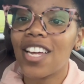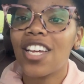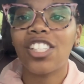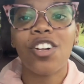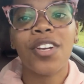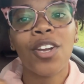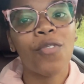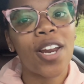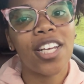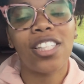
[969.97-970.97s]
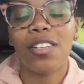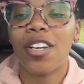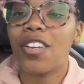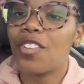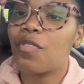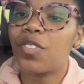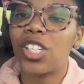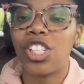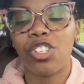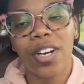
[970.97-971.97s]
So get ready to
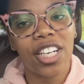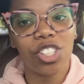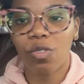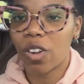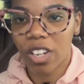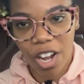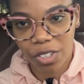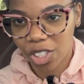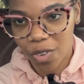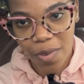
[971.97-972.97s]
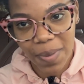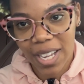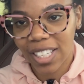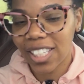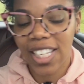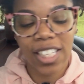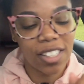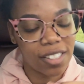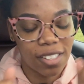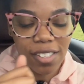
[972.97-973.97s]
join this roller coaster with me, because
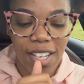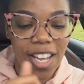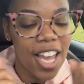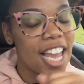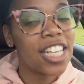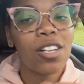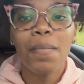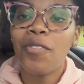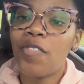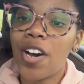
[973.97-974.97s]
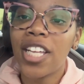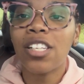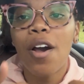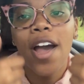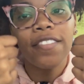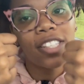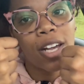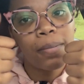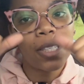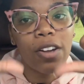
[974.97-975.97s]
it's gonna be fun. It's gonna have its
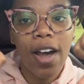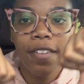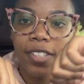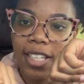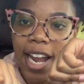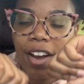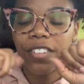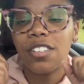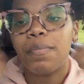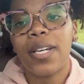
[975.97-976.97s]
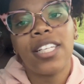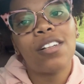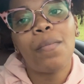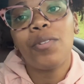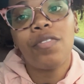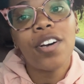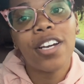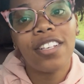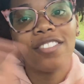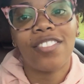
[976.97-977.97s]
ups, it's gonna have its downs, but it's gonna be
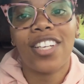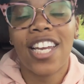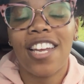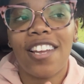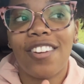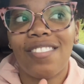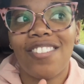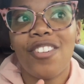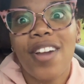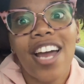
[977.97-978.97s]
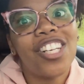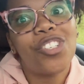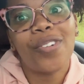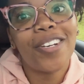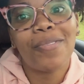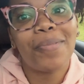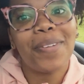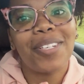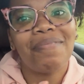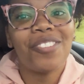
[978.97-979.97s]
fun. And you gotta join it with
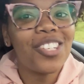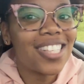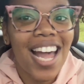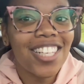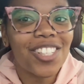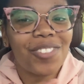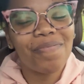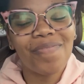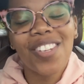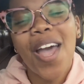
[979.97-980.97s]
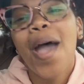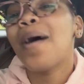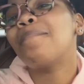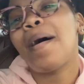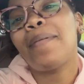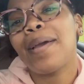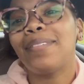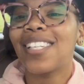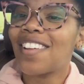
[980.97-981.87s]
me. You just got to. Bye, babes.